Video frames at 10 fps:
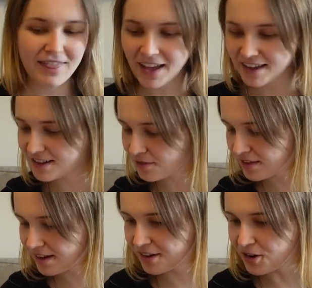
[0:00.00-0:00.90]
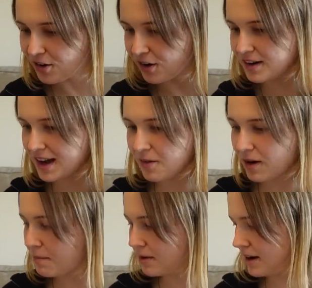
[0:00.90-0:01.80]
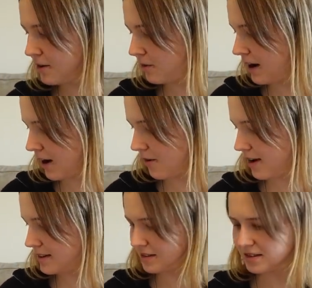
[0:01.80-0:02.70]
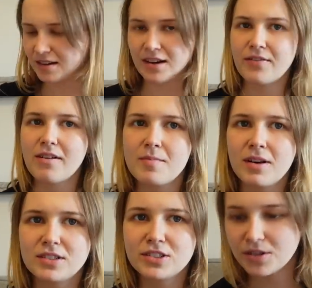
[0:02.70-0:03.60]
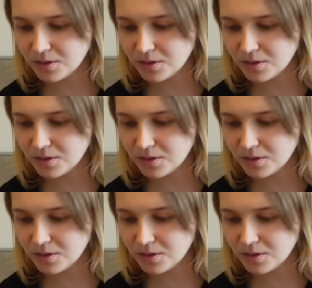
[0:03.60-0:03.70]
that is everything I got. Now I'm pulling it all out. It doesn't look like very much at